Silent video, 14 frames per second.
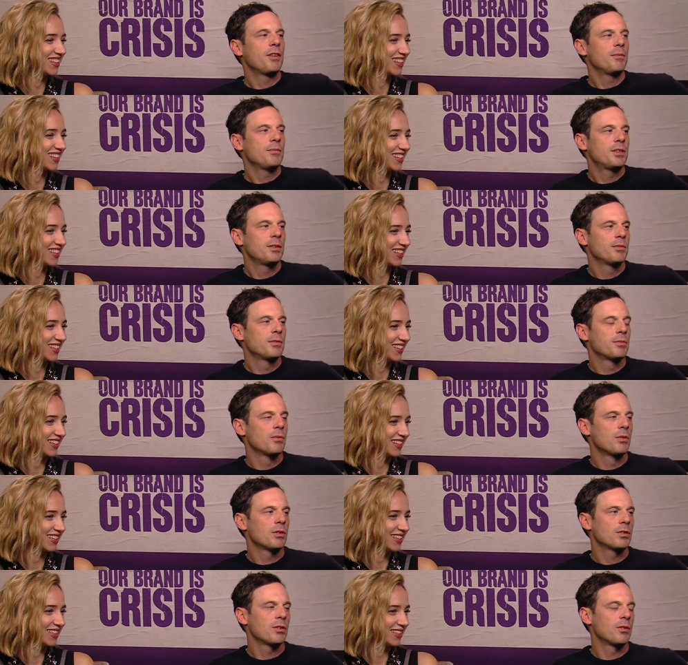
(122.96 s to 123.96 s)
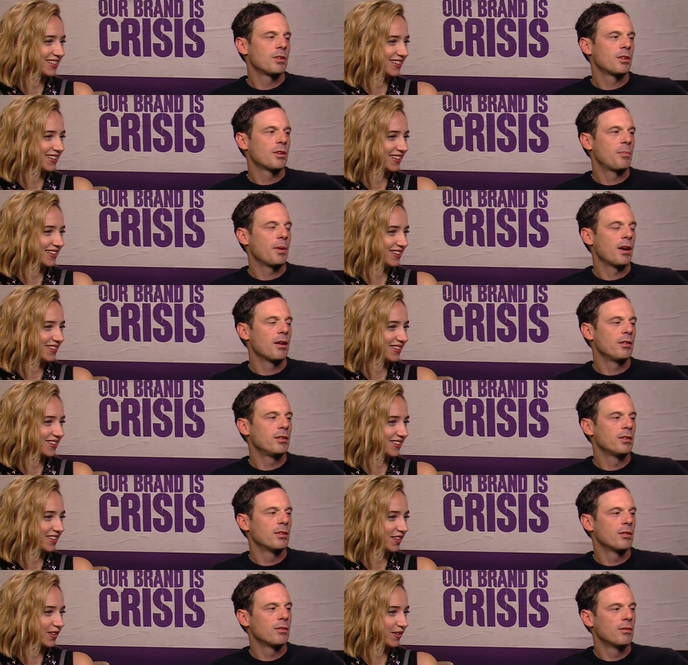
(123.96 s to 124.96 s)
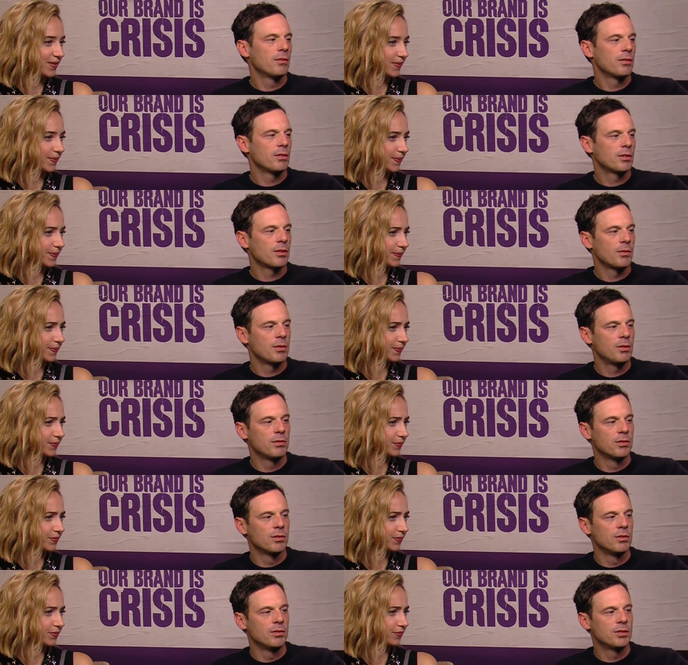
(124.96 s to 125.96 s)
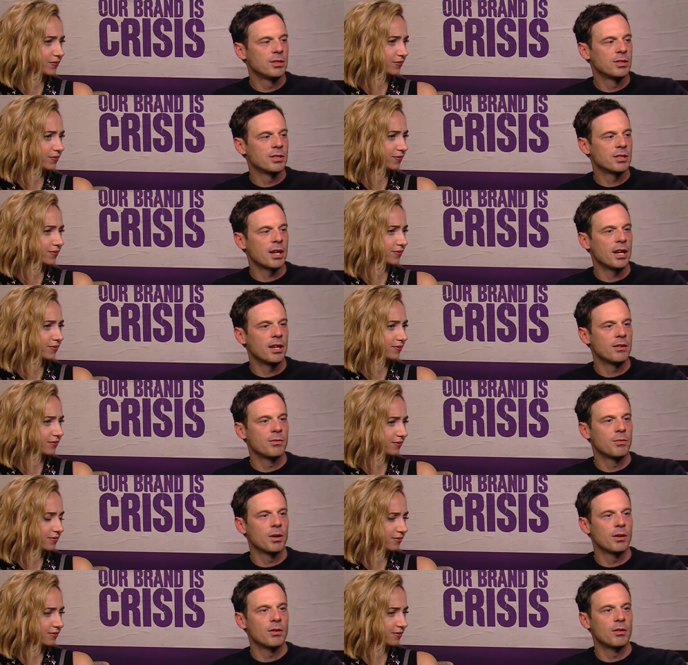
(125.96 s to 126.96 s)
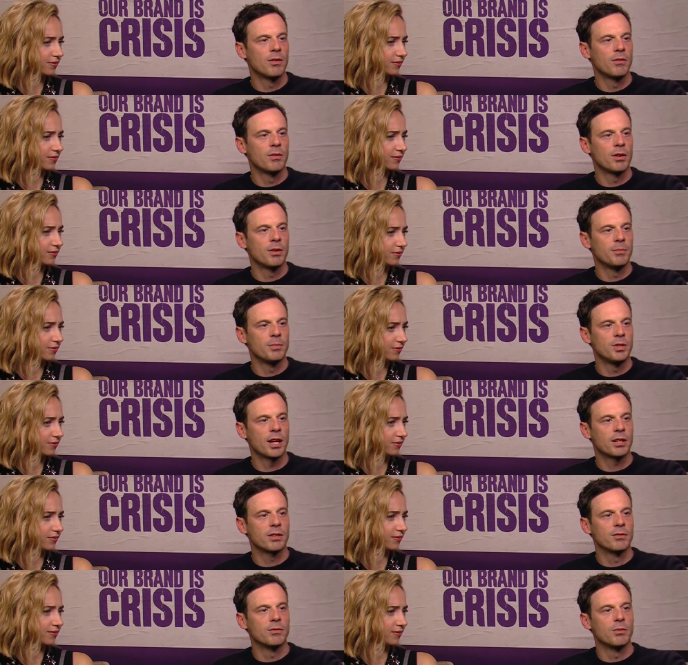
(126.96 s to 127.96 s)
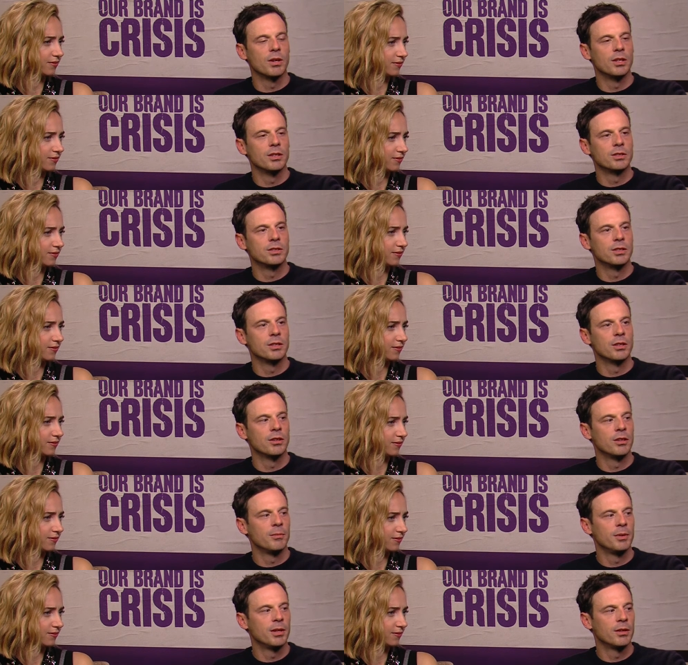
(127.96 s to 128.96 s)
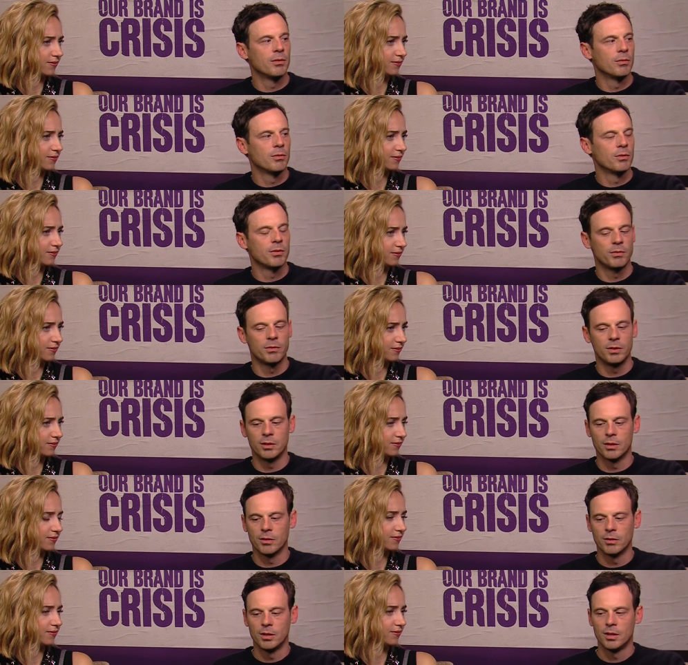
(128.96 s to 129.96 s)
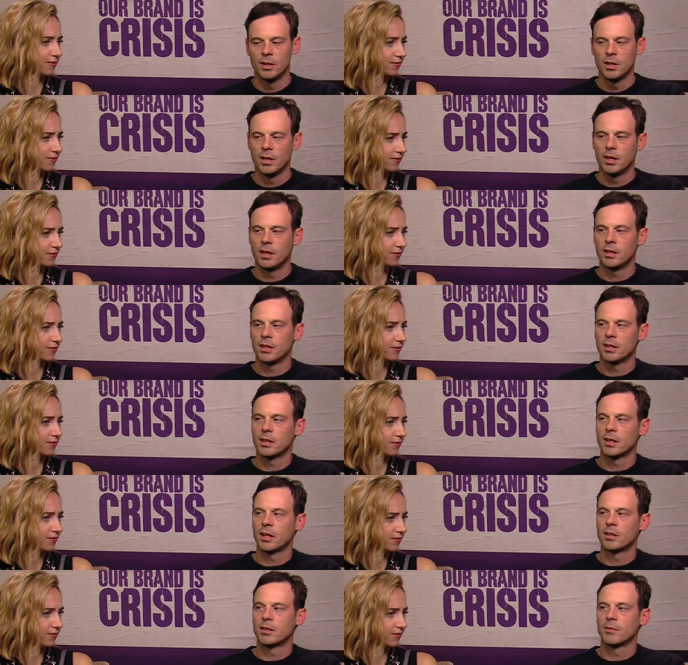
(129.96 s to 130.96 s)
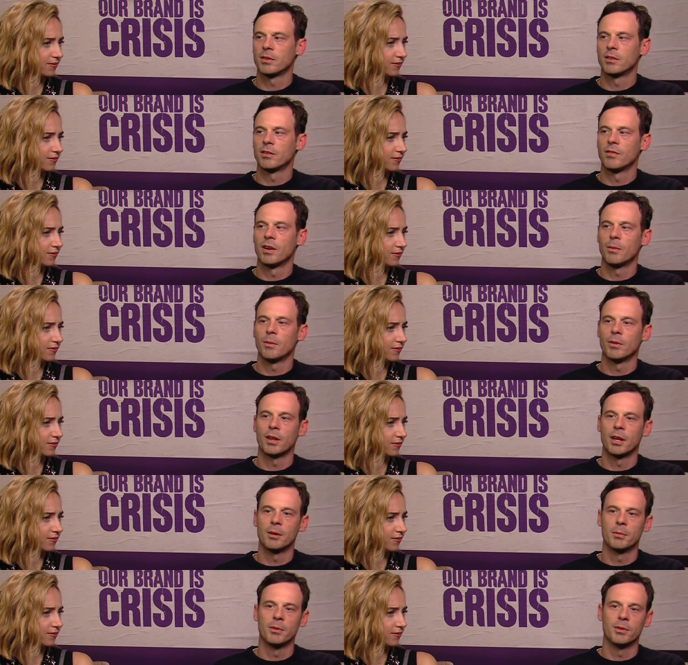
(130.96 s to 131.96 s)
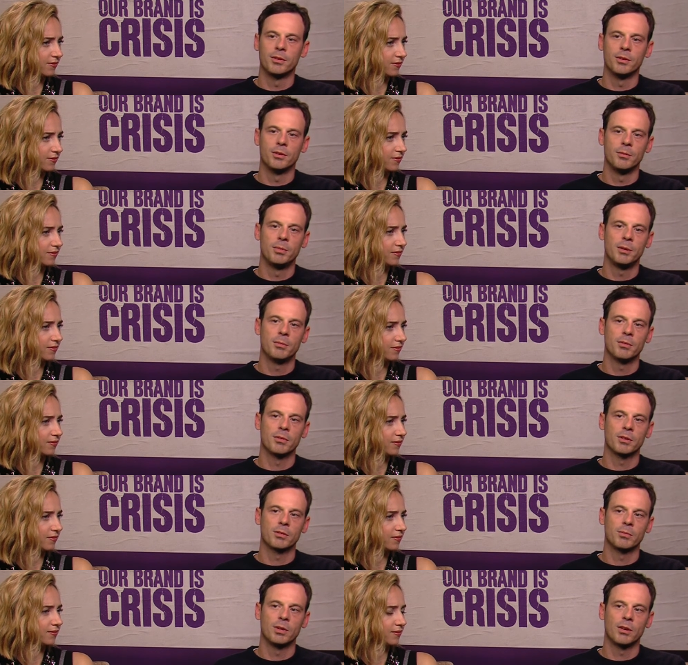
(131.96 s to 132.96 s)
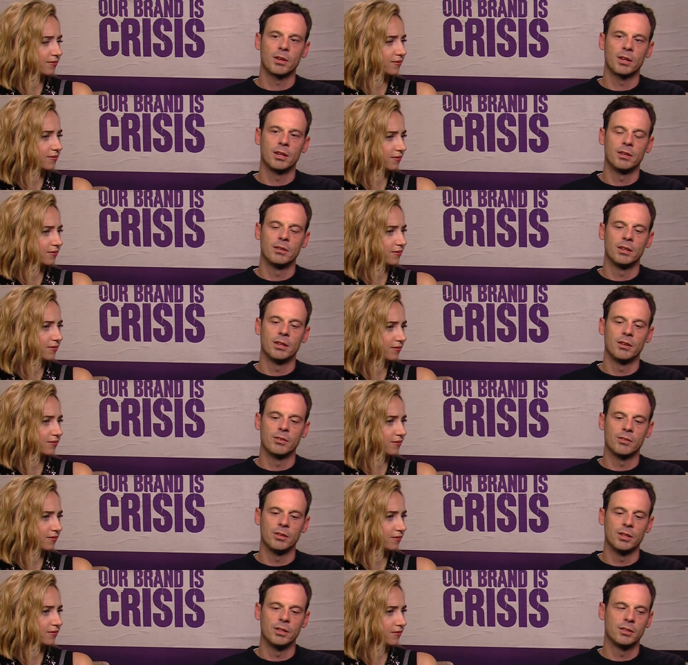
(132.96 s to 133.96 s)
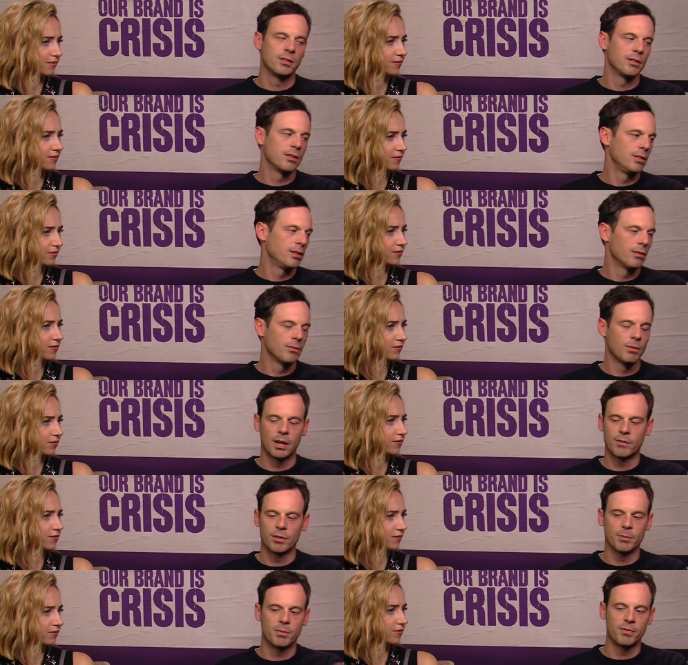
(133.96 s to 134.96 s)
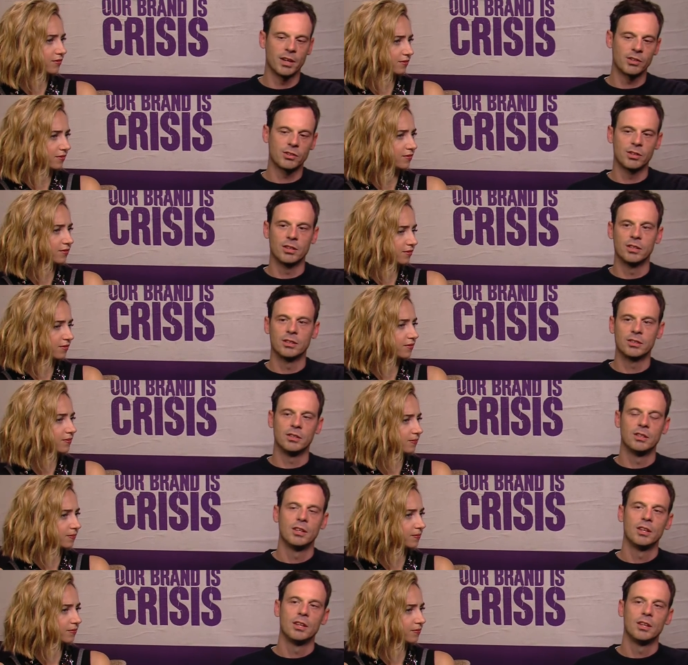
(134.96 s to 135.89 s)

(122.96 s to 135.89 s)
Speaker 1: film seems more so. It's about you know someone who loses sight of what her overall objective was. You know what I mean? Or you know, and I think that that's something that's very relatable to people because we all get into industries, uh, you know, whatever the profession is, and